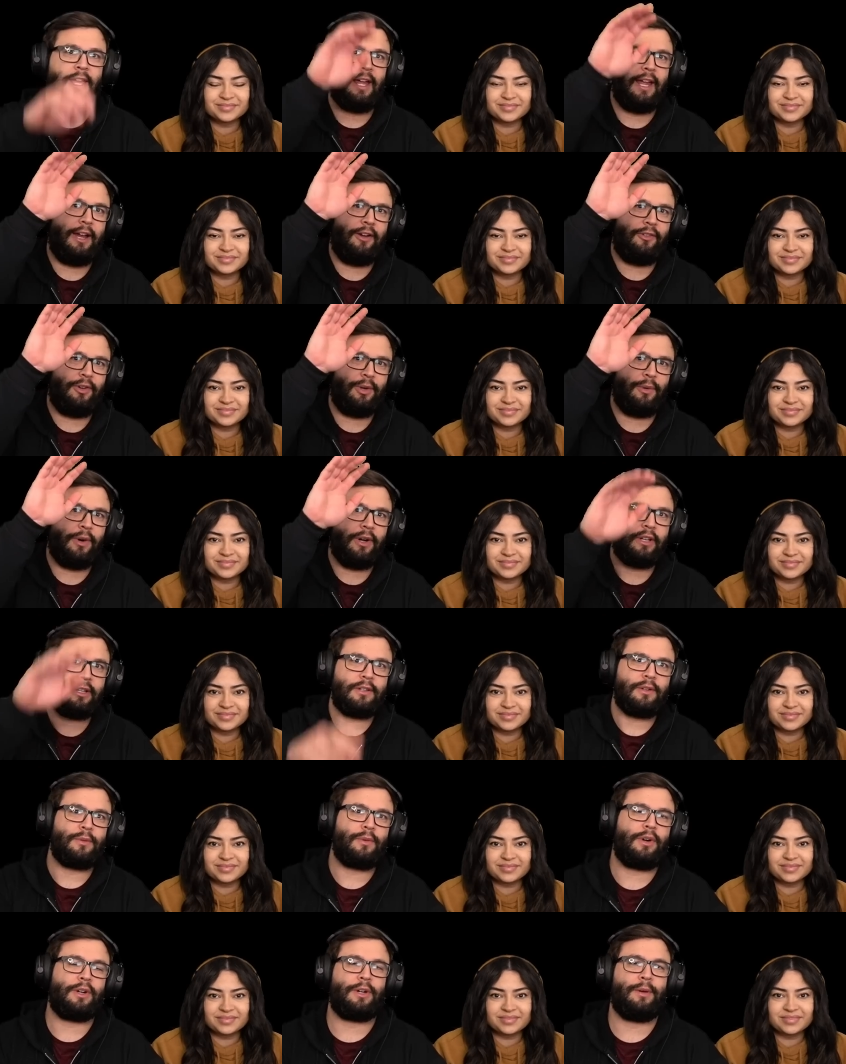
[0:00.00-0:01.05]
Speaker 1: Hey everyone,
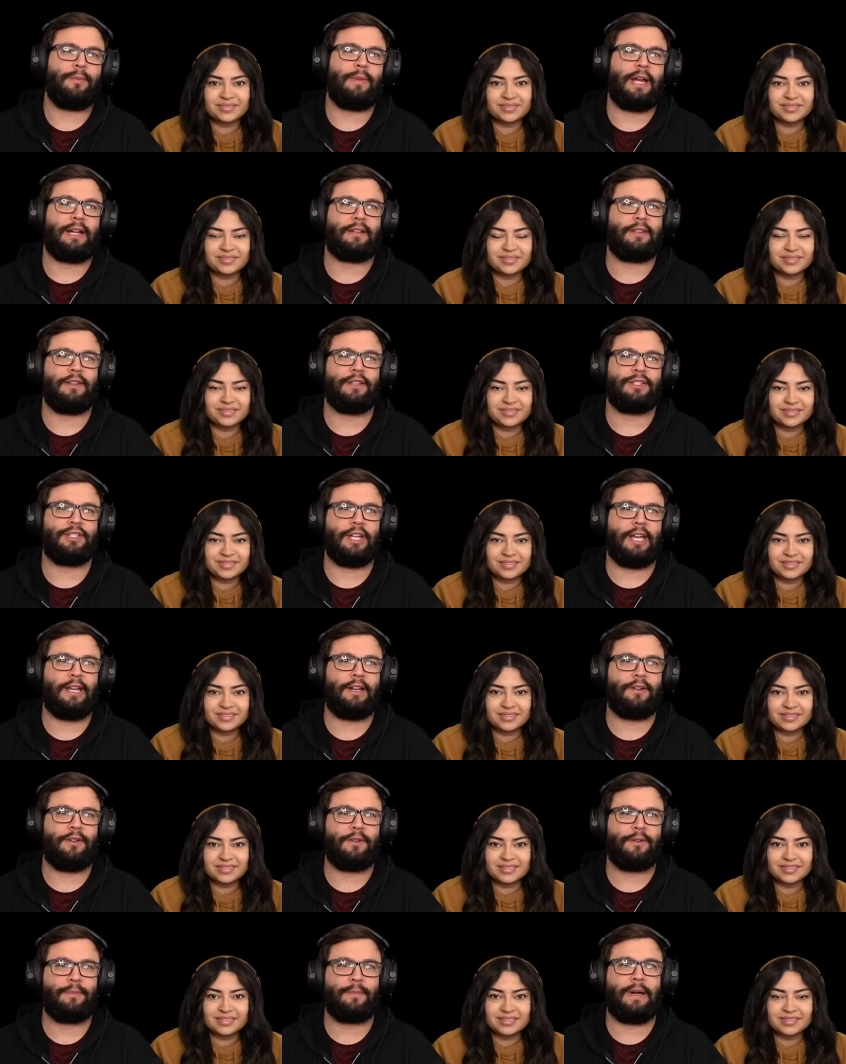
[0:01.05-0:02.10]
welcome back to the
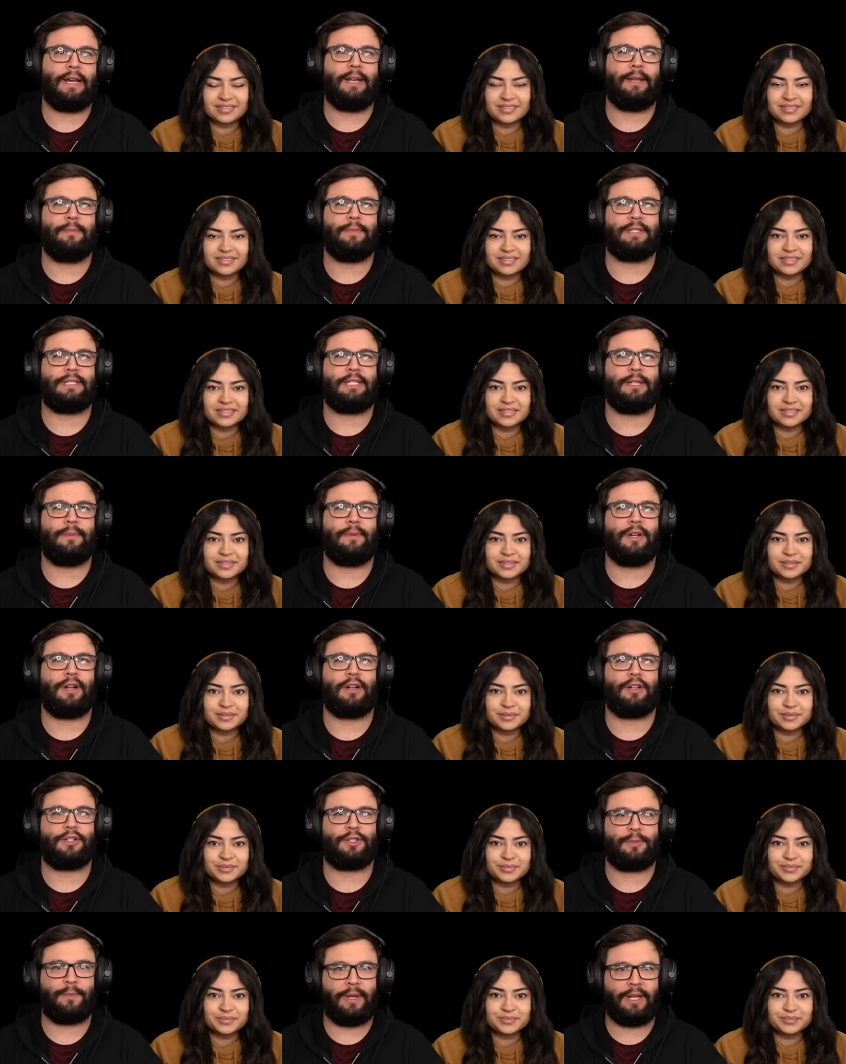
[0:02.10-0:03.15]
channel. My name is TBR
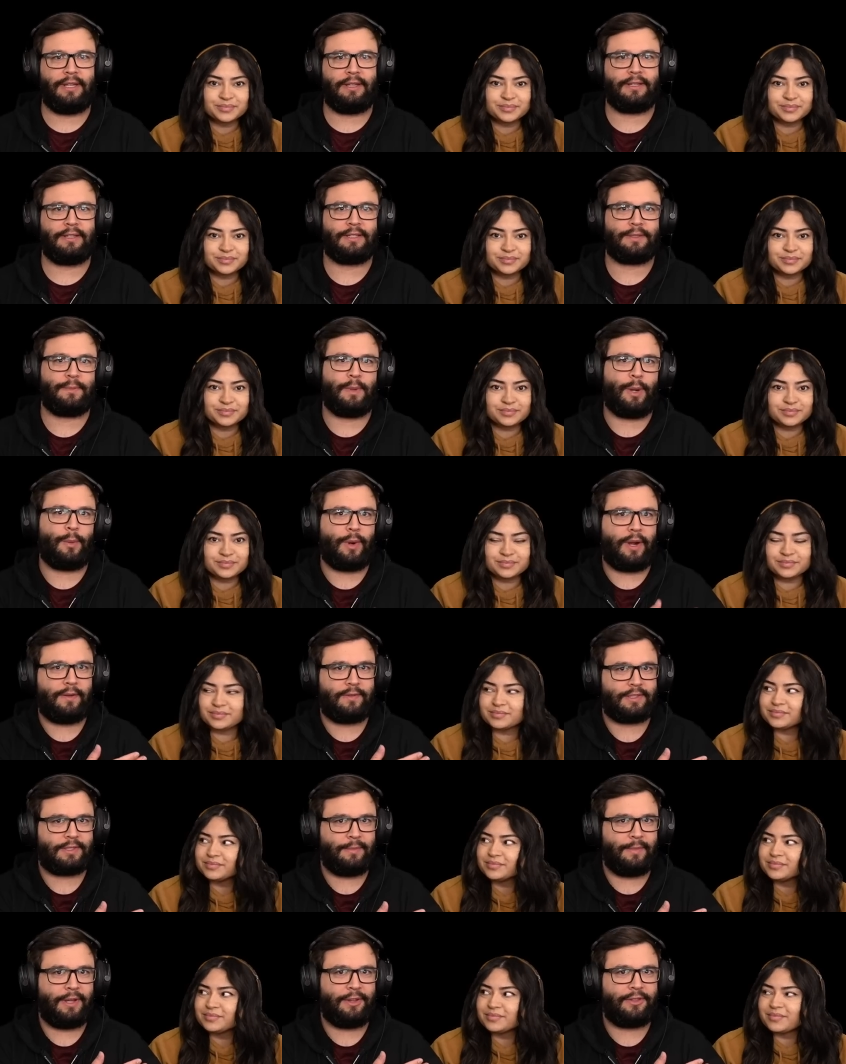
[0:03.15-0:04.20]
Schmitt and this is my wife
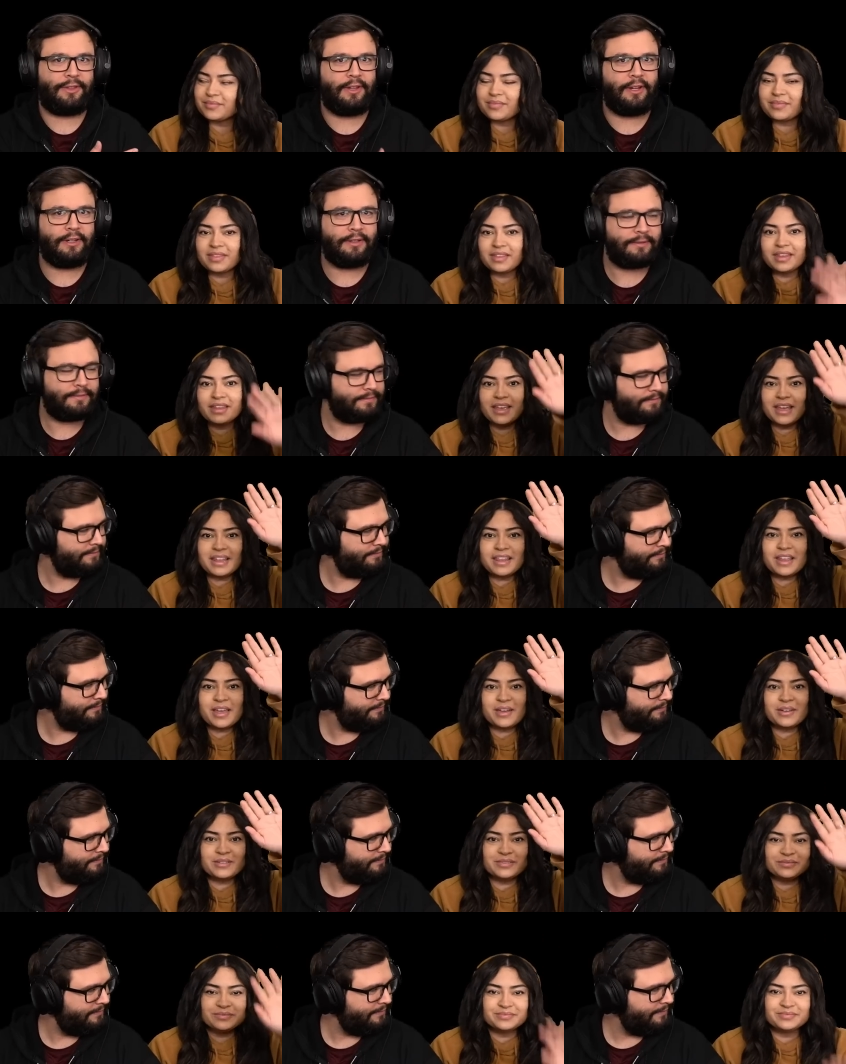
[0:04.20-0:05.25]
Samantha.
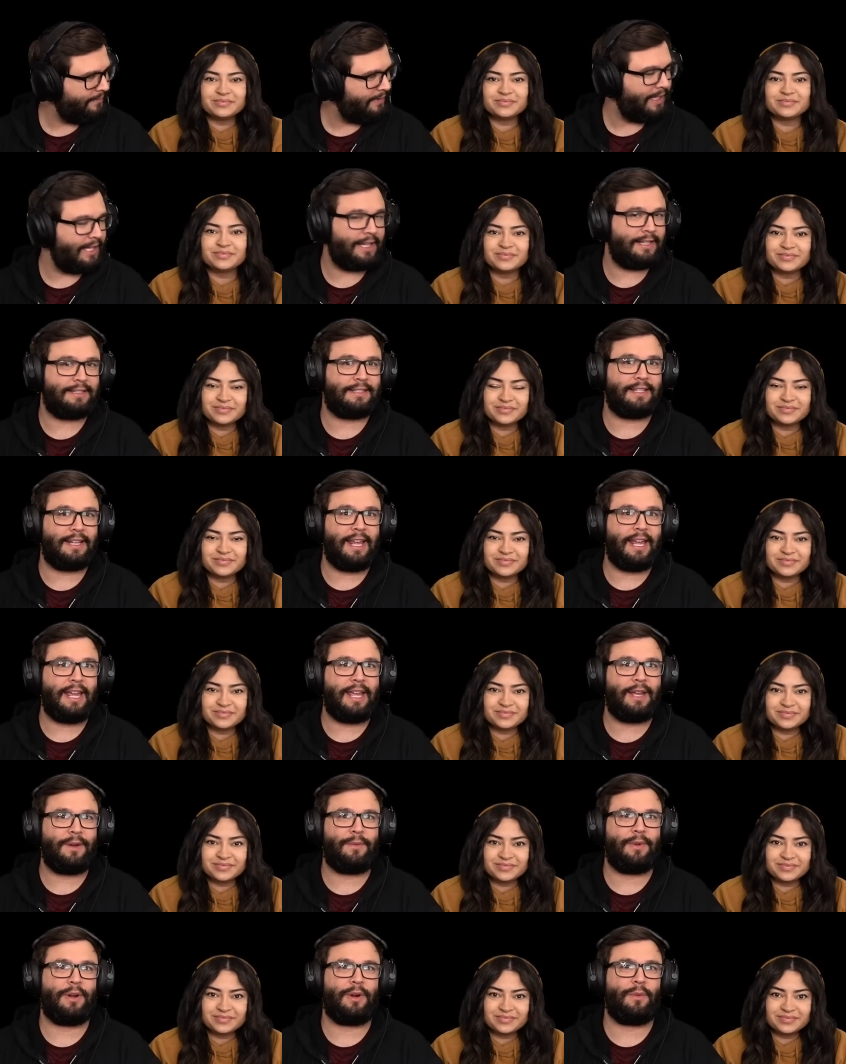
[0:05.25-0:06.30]
Hello. And
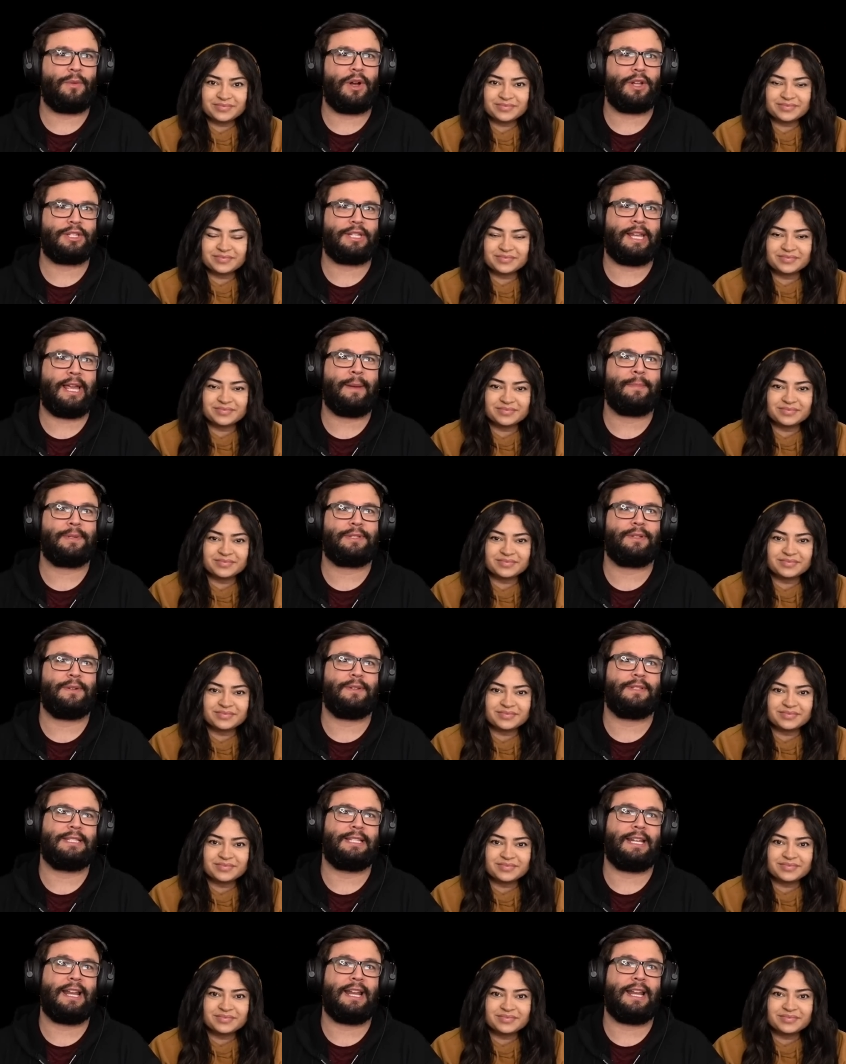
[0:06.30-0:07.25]
today we are watching episodes